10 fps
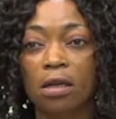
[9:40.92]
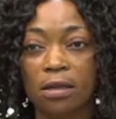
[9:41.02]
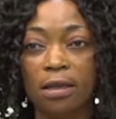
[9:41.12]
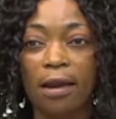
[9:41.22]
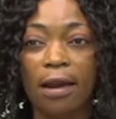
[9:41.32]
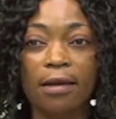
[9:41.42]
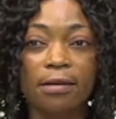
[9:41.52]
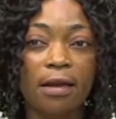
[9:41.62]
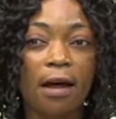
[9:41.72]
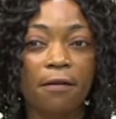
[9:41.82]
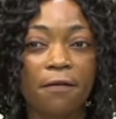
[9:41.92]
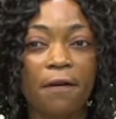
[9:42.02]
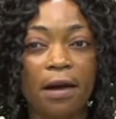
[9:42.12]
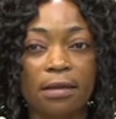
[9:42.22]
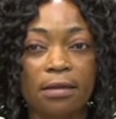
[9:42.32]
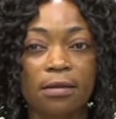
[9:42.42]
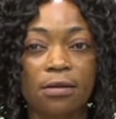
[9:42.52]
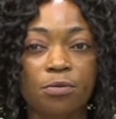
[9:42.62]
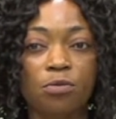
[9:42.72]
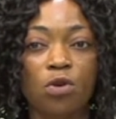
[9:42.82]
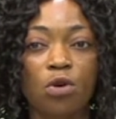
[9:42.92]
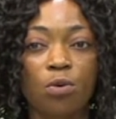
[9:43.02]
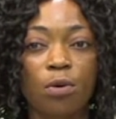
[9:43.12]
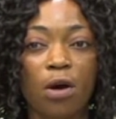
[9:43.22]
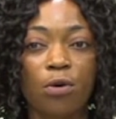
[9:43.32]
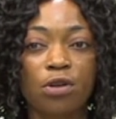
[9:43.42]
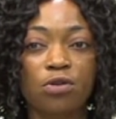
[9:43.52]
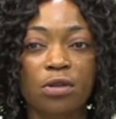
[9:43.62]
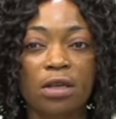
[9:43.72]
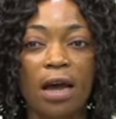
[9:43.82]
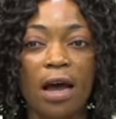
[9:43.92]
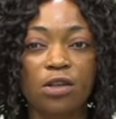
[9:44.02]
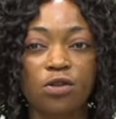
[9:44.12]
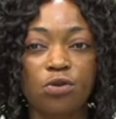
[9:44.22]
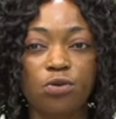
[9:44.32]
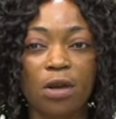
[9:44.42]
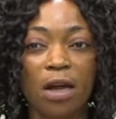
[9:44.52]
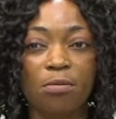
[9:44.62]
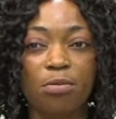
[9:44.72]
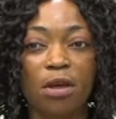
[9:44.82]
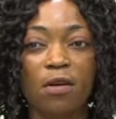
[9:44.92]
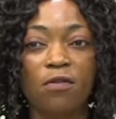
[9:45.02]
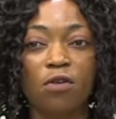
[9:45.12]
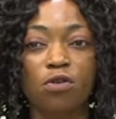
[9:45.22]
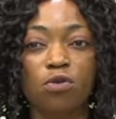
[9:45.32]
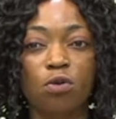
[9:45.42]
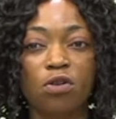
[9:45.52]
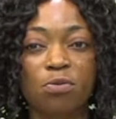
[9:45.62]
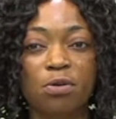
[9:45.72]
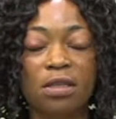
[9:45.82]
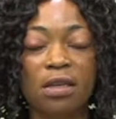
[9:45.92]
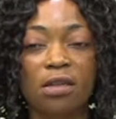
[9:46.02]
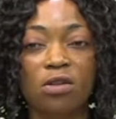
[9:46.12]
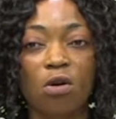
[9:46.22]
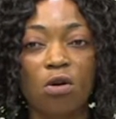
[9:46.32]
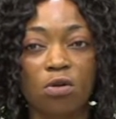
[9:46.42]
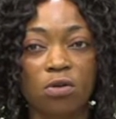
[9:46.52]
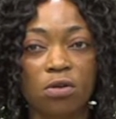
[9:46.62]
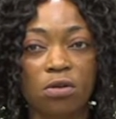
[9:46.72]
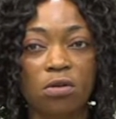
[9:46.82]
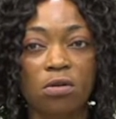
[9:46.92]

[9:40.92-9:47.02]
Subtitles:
telex and fax. We are going to see the attitude and behavior towards business calls.